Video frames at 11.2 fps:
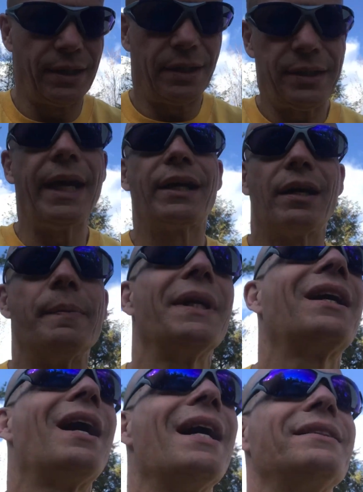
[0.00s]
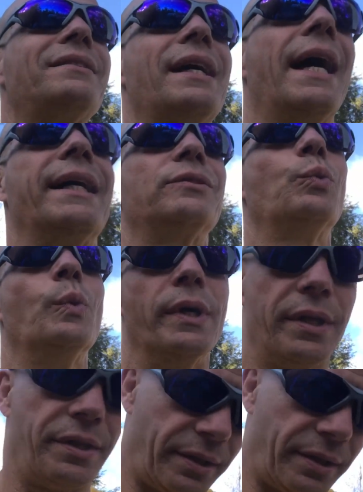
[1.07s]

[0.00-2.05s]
they come in contact with.